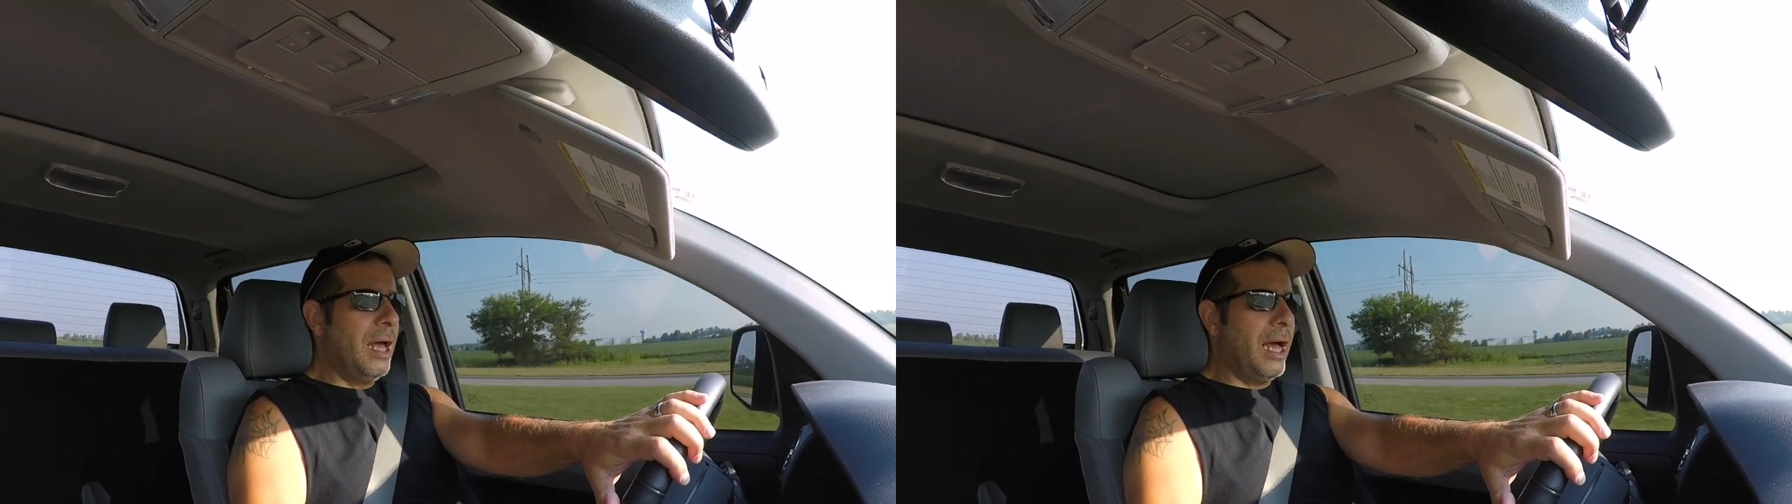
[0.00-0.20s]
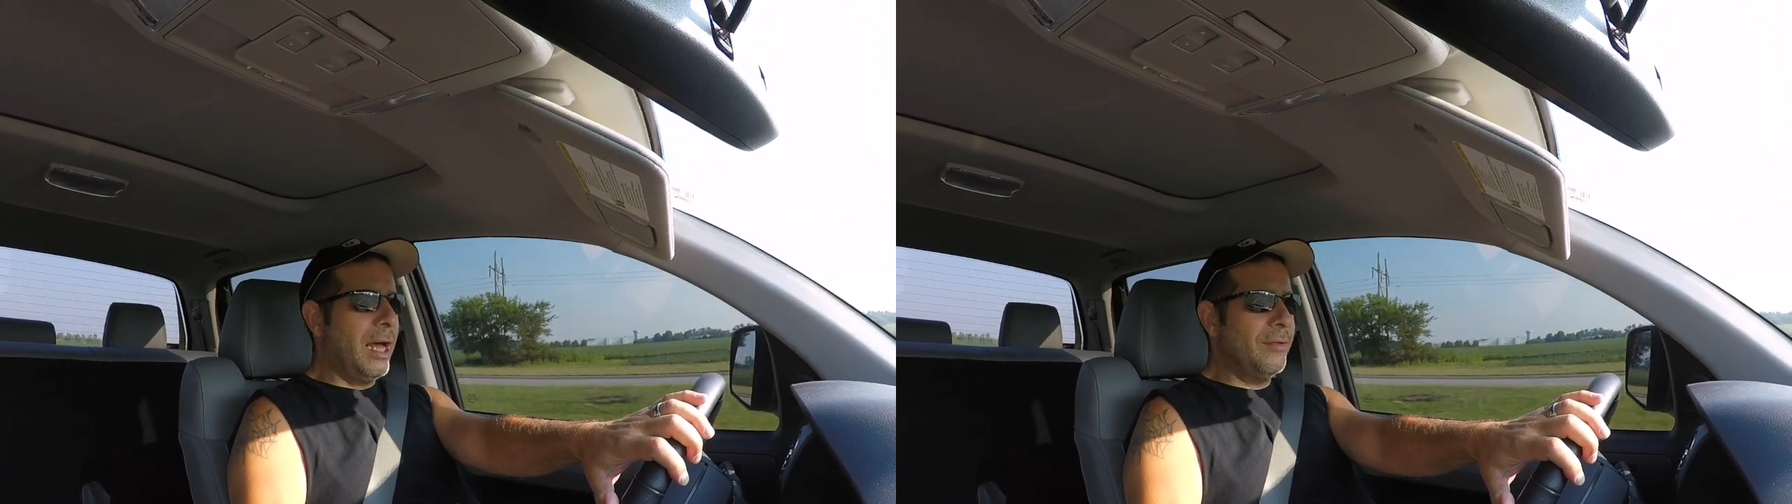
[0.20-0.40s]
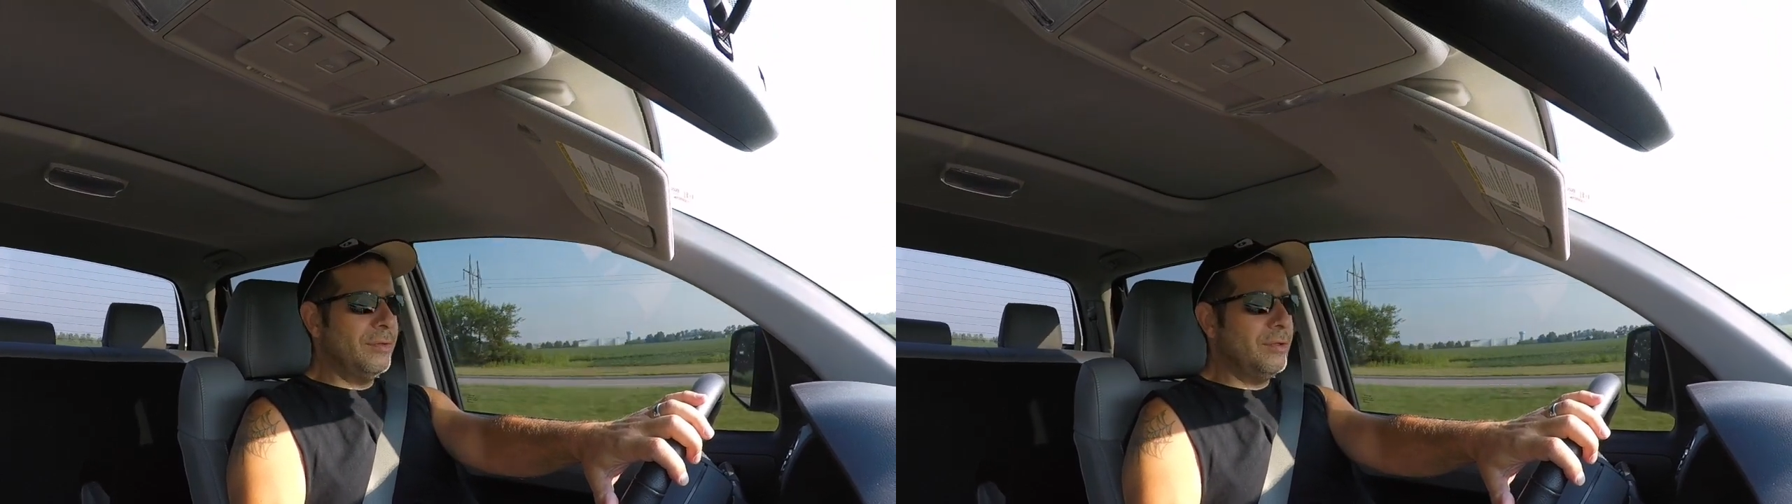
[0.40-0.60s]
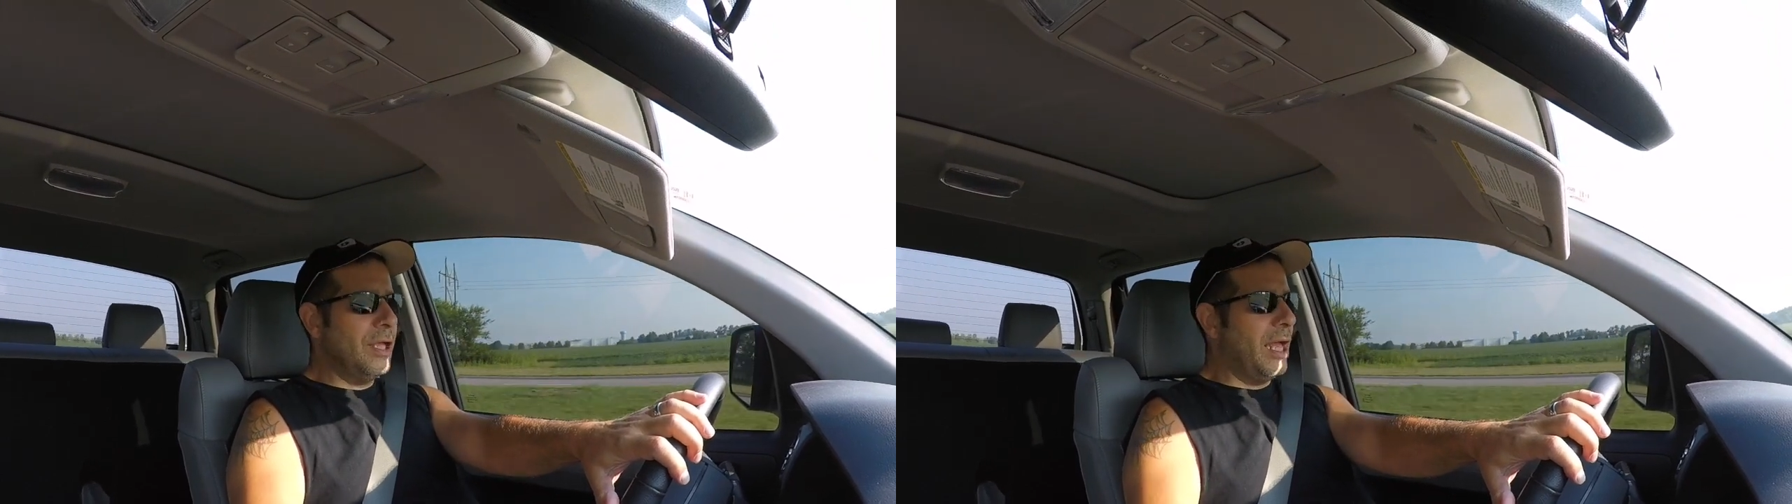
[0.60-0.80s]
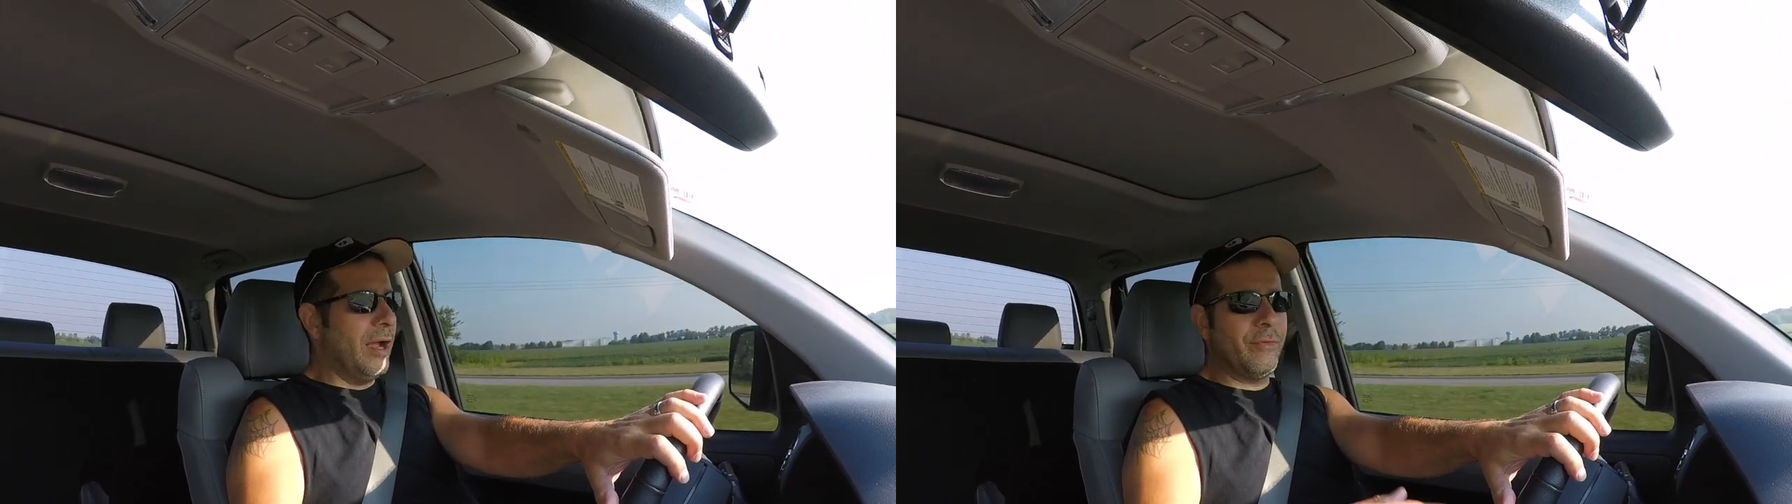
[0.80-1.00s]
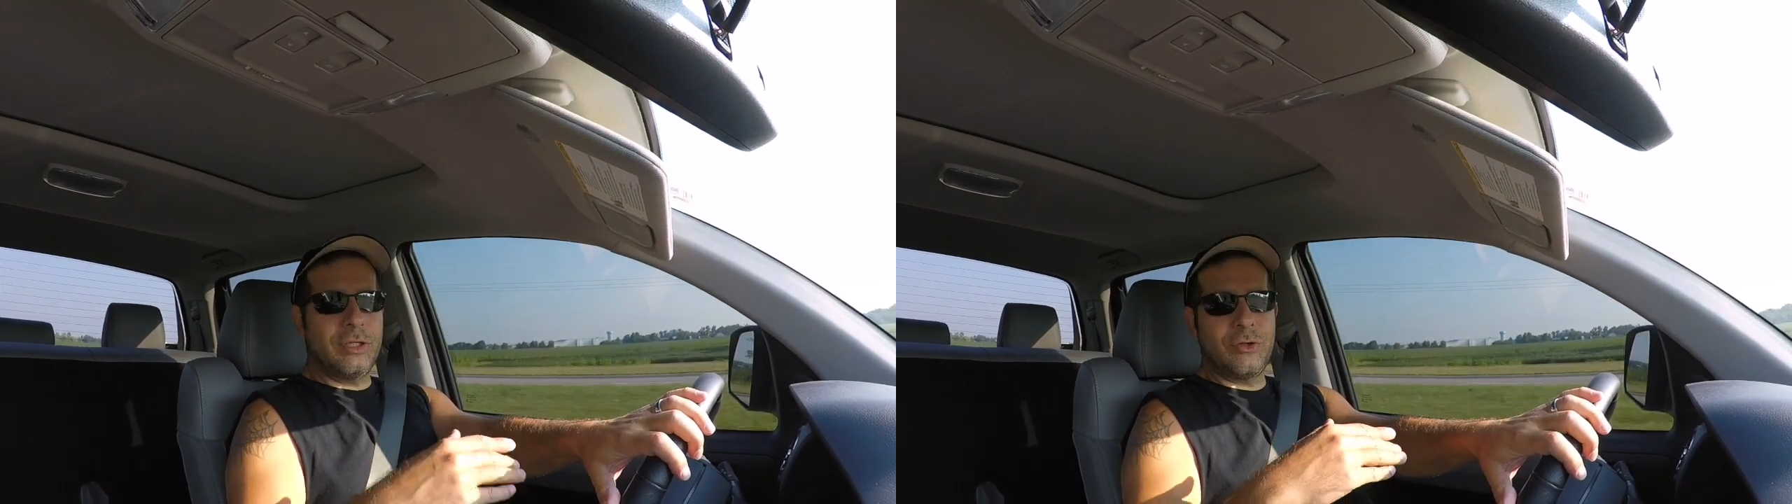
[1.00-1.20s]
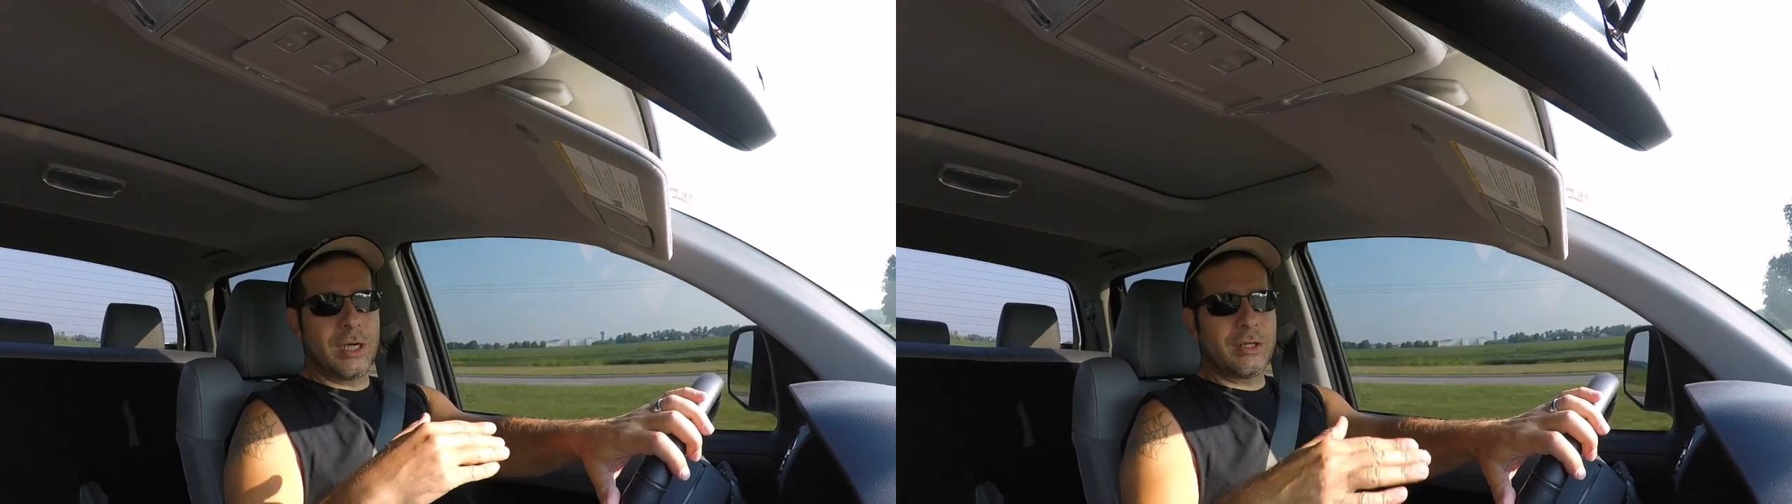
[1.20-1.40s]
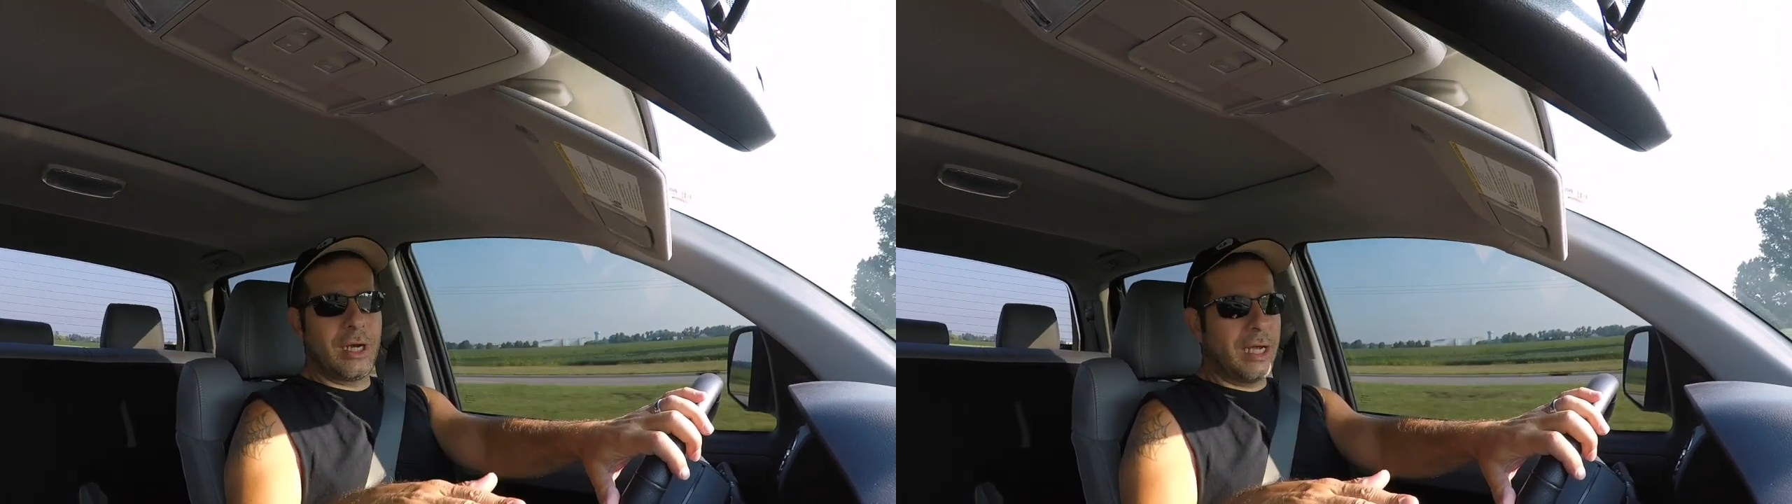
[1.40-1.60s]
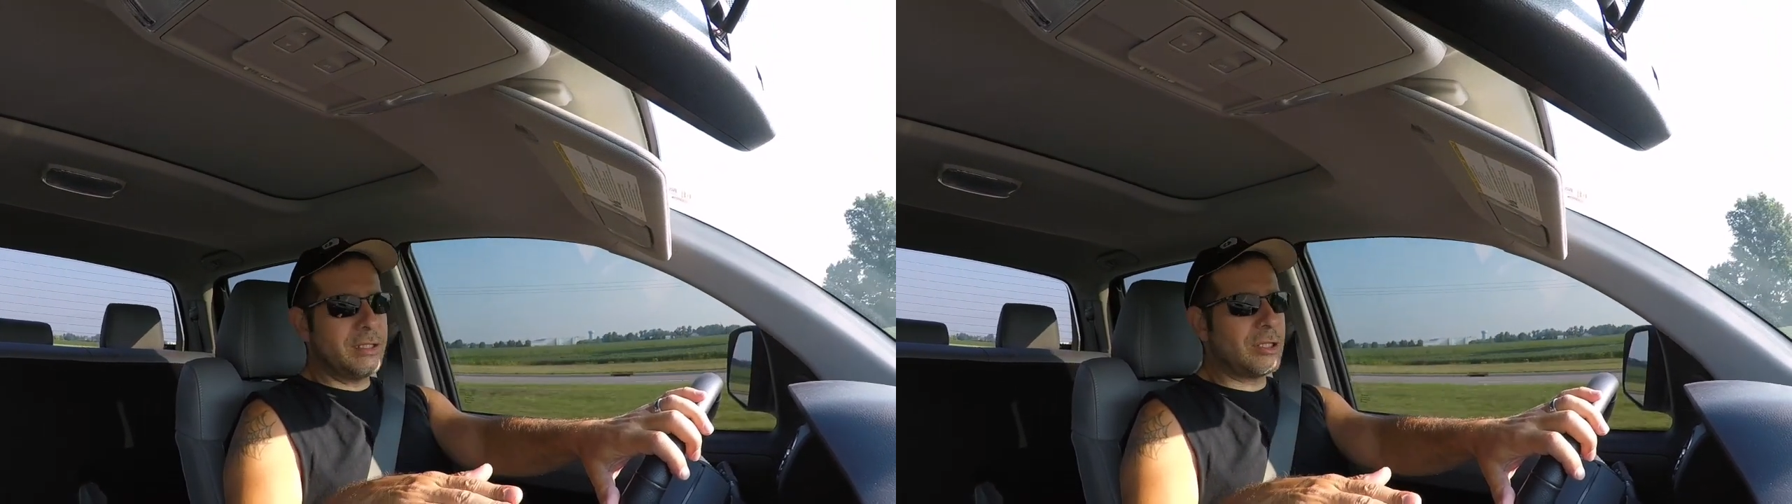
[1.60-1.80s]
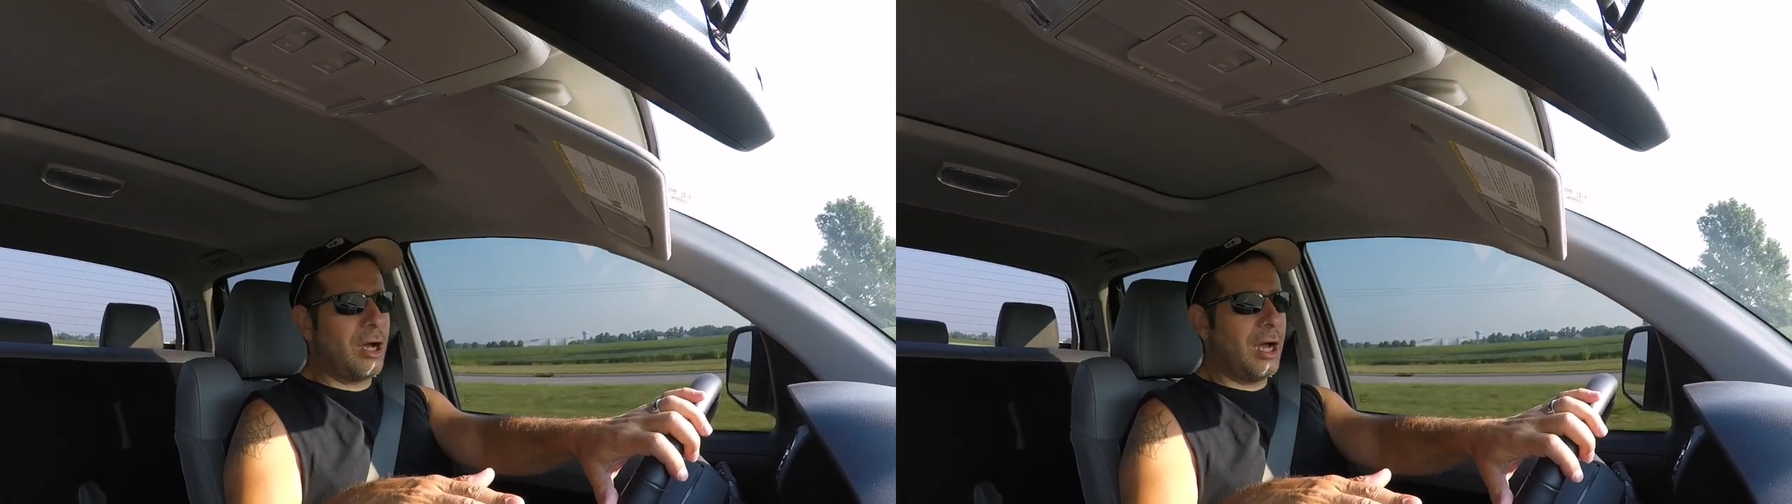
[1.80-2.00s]
Uh, every truck that I
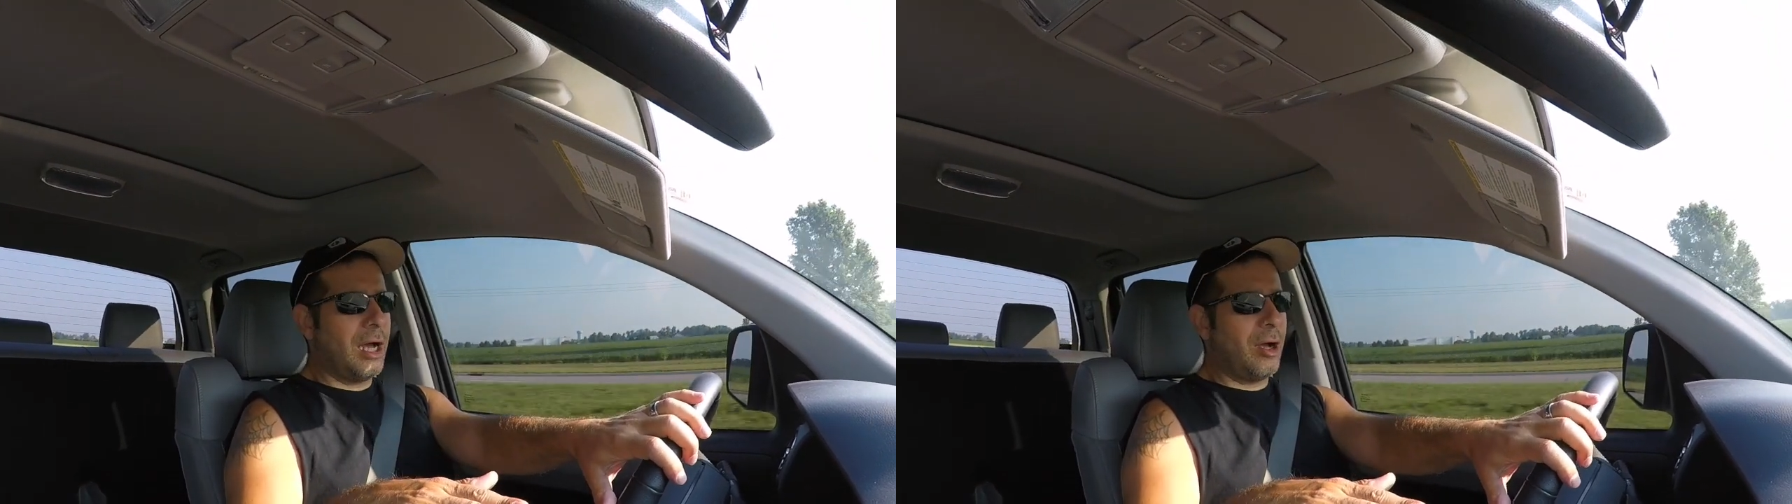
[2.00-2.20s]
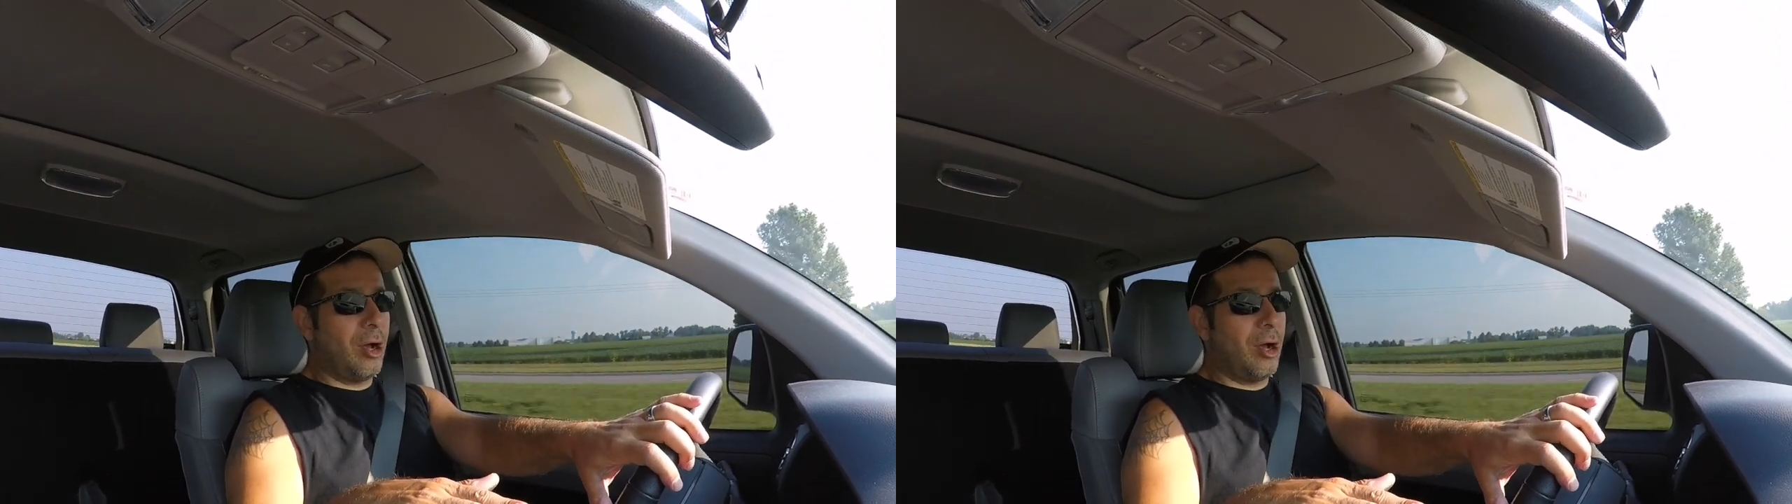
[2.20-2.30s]
saw